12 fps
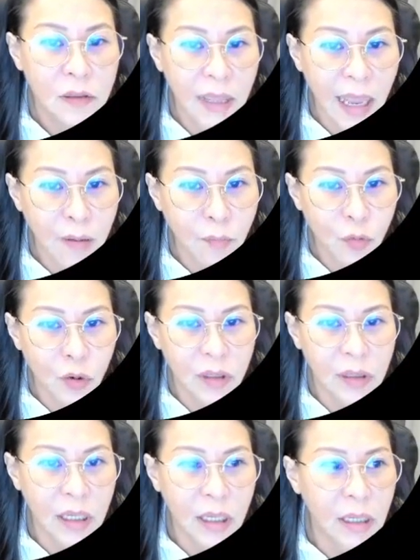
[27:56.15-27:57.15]
Can put a
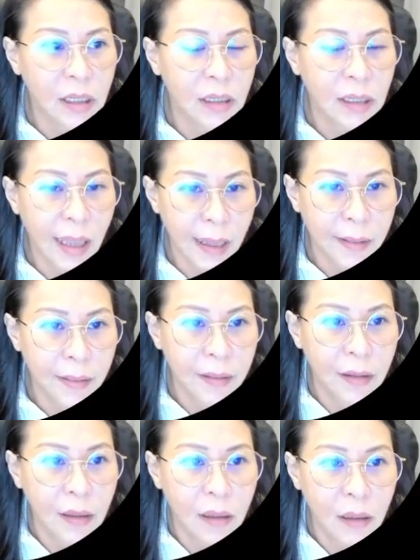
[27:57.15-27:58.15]
tick. Can.
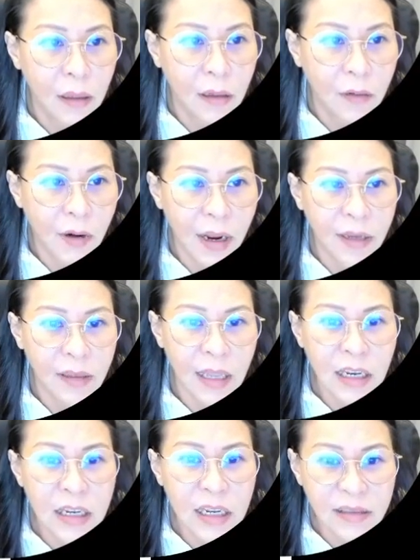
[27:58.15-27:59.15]
Right?
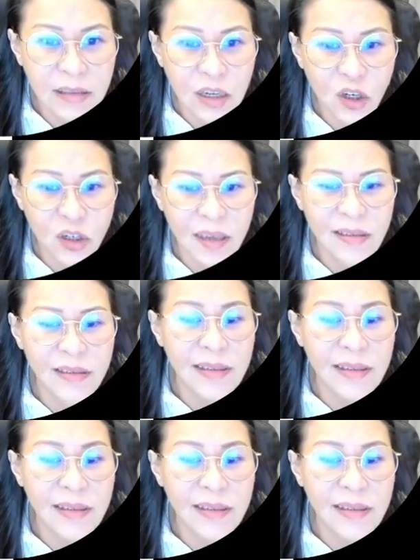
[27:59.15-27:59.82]
Then the next thing she says